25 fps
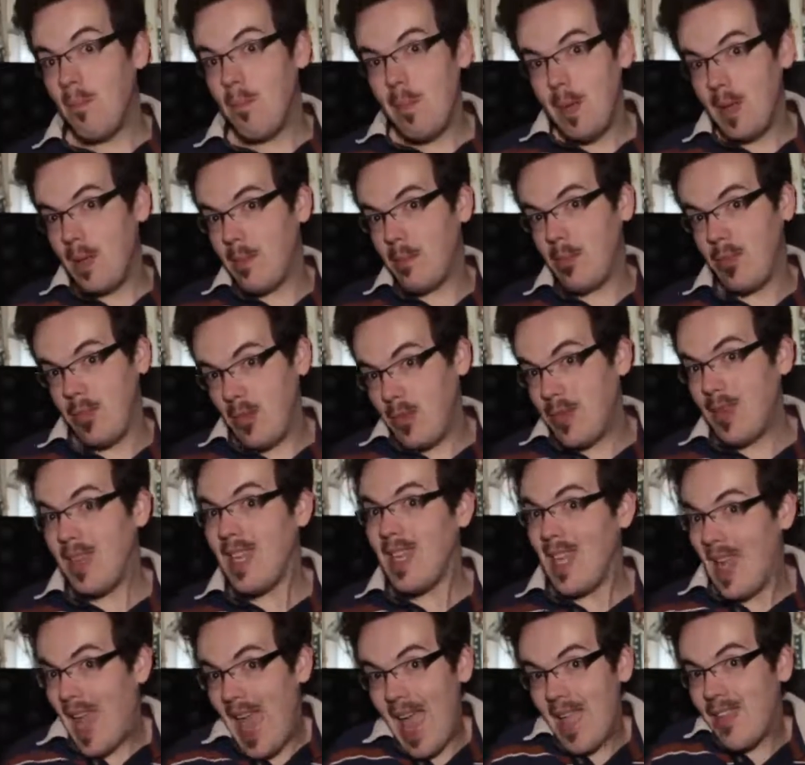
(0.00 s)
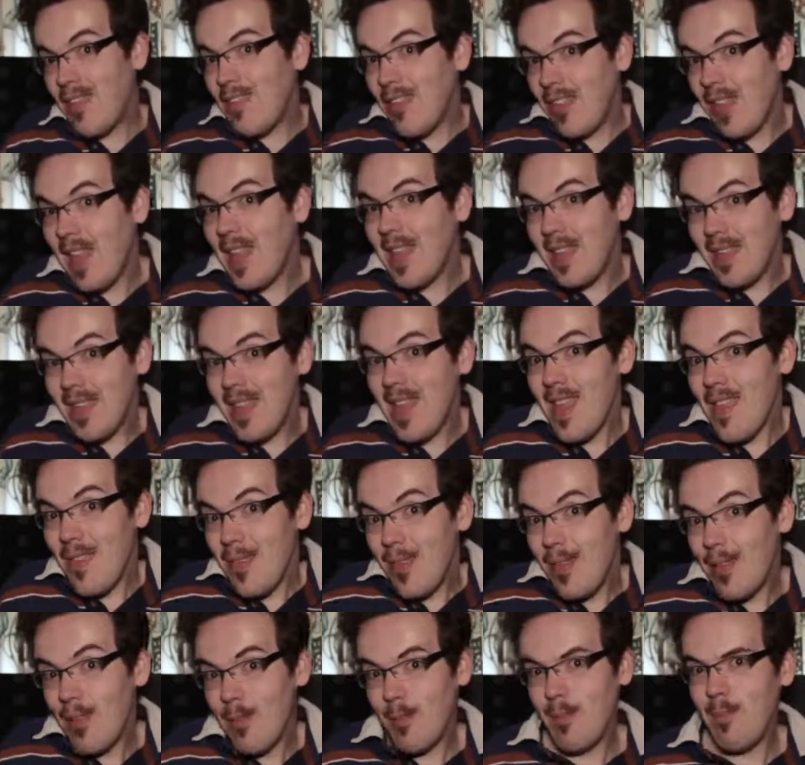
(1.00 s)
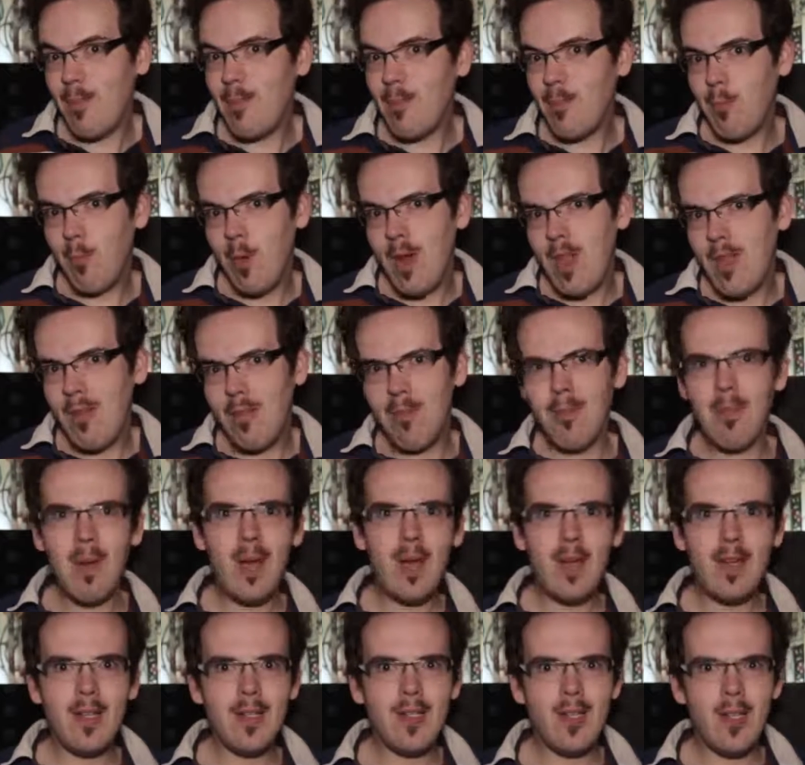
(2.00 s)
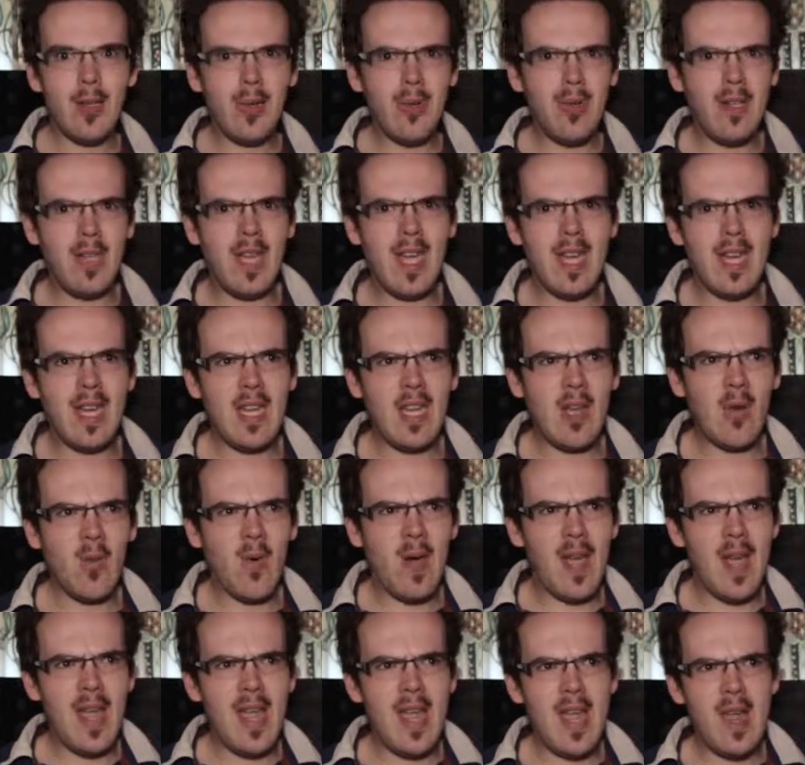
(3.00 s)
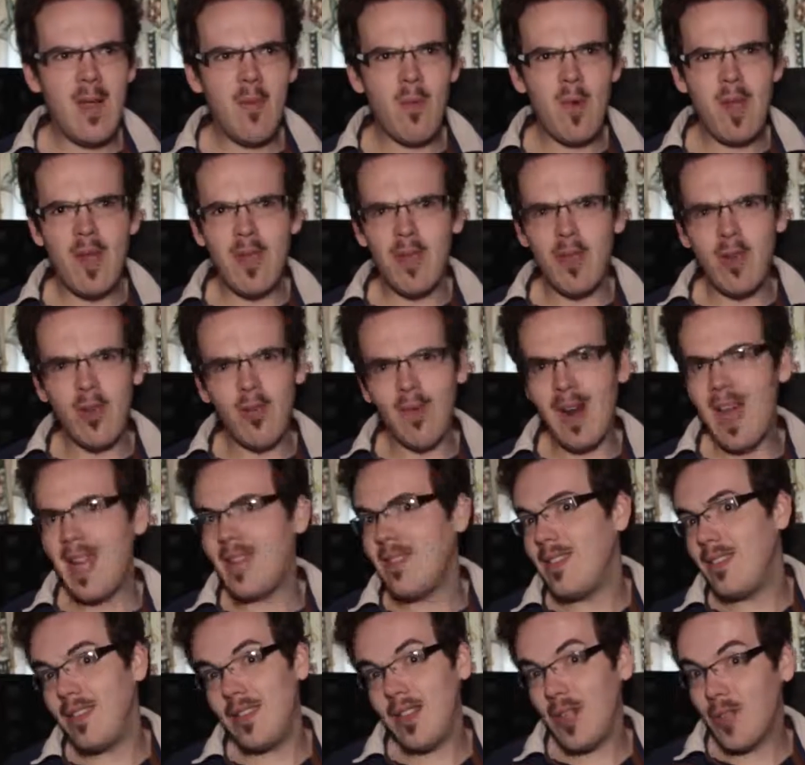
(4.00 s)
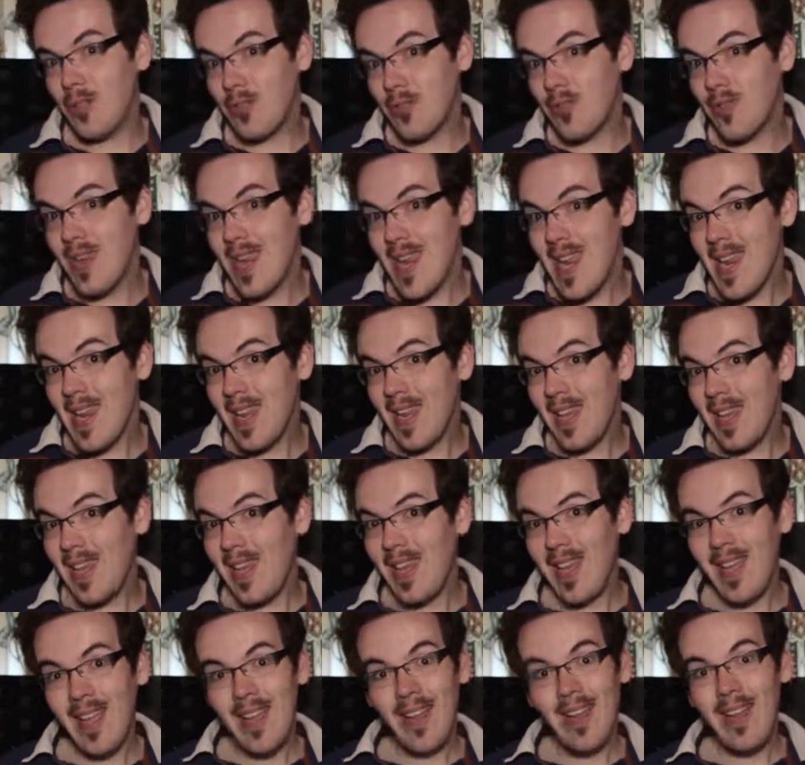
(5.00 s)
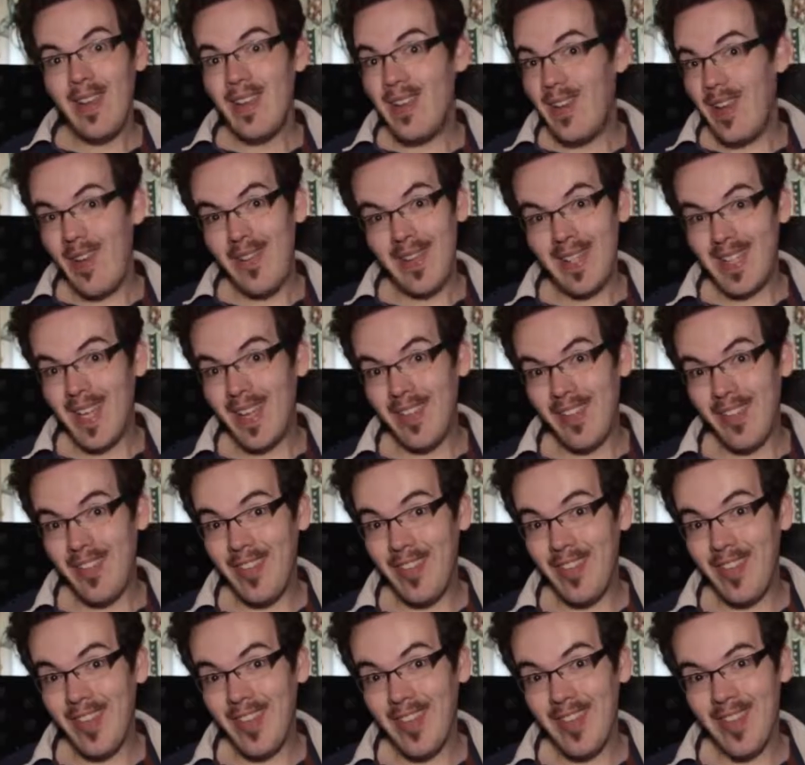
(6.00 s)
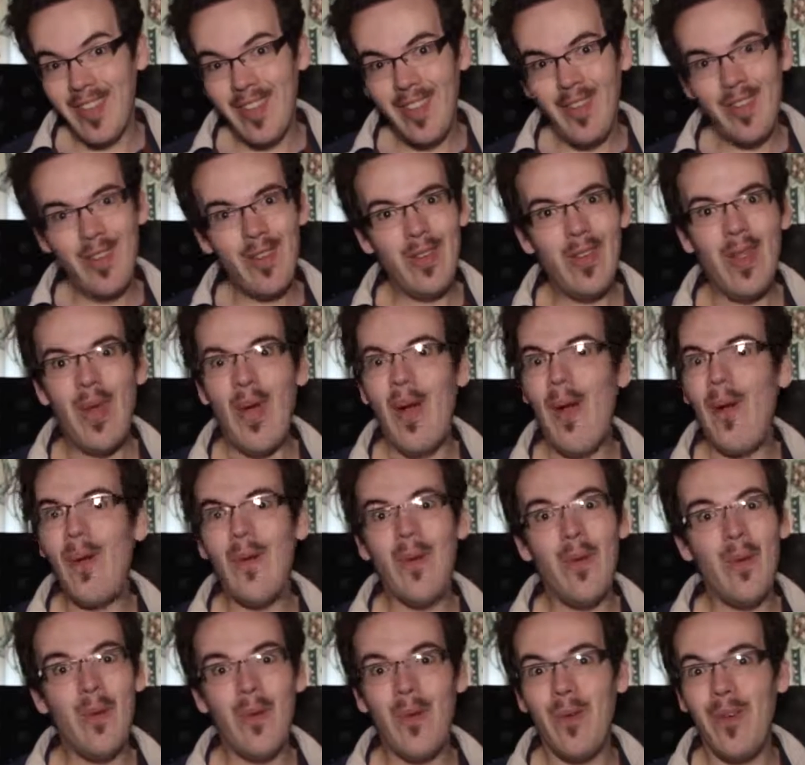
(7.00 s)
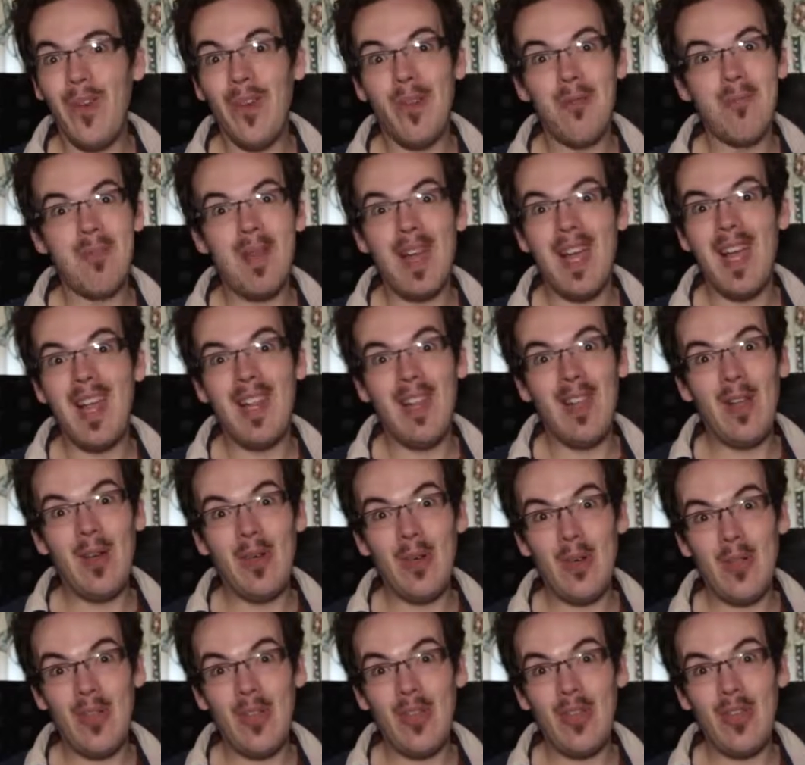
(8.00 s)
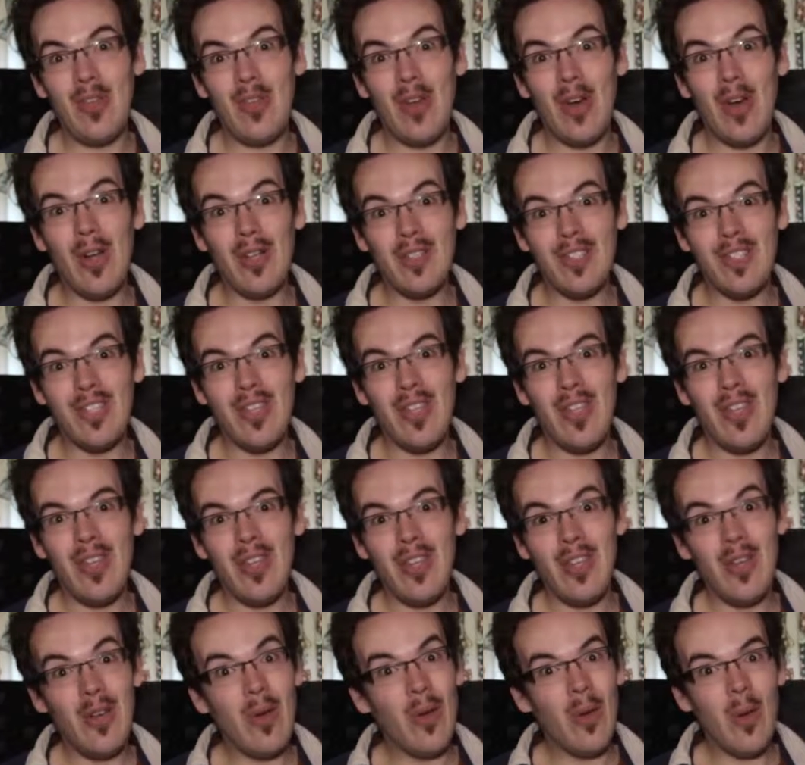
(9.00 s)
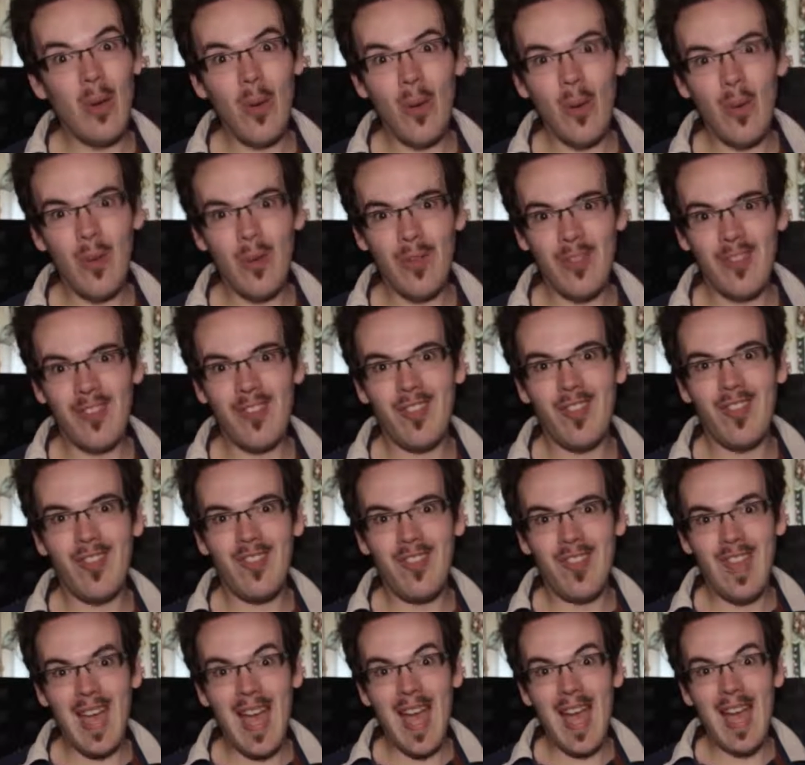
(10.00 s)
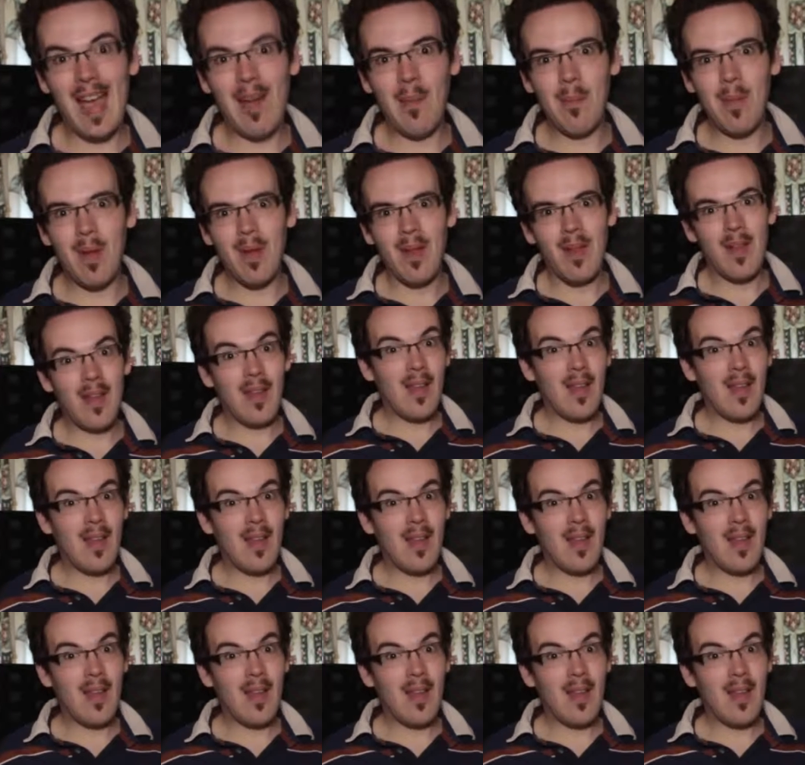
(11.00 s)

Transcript: But do you think it ends like this? With Makoto getting away with grand adultery? No, he doesn't. No, not by a long shot. Or stab.